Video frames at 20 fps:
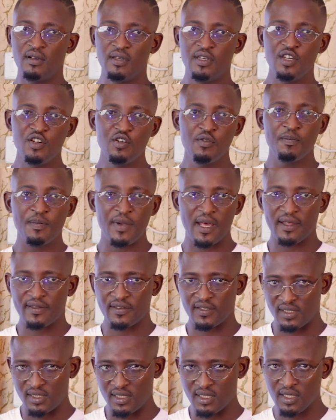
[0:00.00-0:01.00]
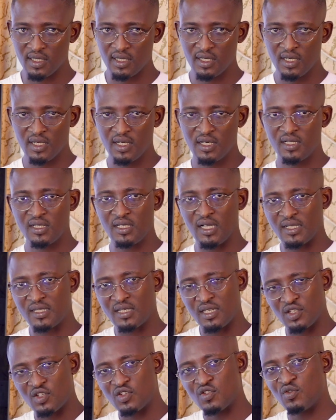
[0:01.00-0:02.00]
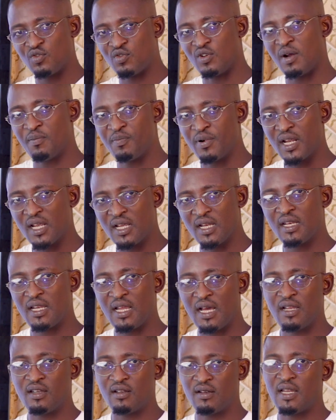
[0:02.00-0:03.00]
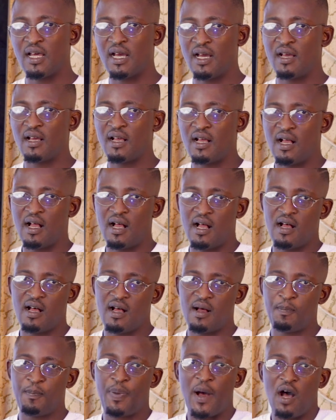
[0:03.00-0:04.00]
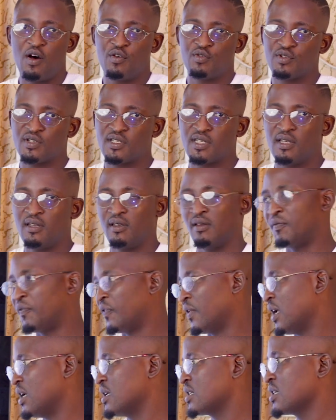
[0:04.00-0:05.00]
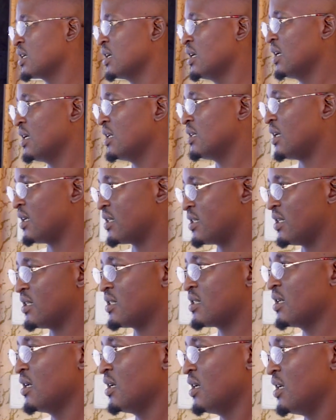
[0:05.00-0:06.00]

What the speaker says: new method. That is, you are bringing another pounds in the flesh. That is,